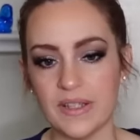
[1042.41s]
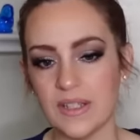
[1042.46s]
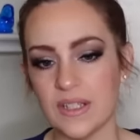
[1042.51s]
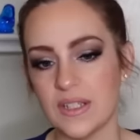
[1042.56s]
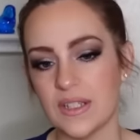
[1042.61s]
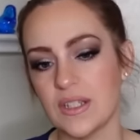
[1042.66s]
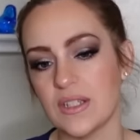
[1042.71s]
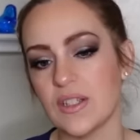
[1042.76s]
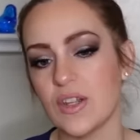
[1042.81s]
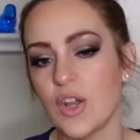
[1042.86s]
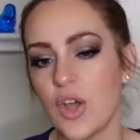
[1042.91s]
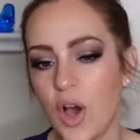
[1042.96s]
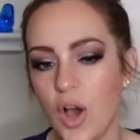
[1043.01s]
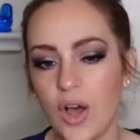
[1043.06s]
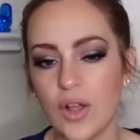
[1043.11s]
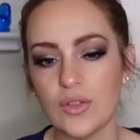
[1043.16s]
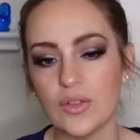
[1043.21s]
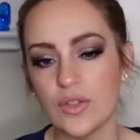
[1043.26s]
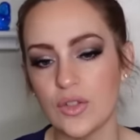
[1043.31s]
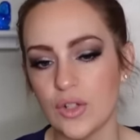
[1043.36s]
This does
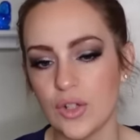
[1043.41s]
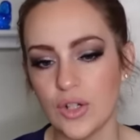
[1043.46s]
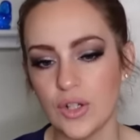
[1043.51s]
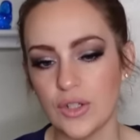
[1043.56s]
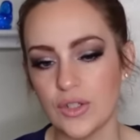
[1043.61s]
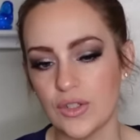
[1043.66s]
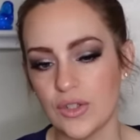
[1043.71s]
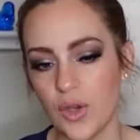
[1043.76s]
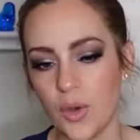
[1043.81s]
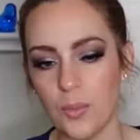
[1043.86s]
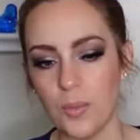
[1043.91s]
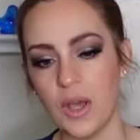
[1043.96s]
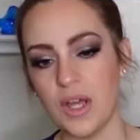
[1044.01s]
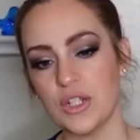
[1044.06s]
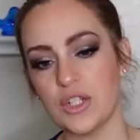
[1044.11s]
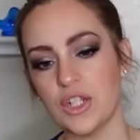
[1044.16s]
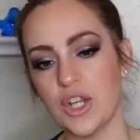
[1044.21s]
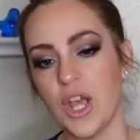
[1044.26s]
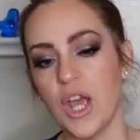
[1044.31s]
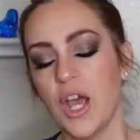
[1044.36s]
not look so
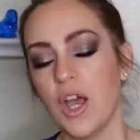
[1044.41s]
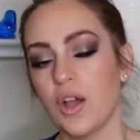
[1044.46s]
much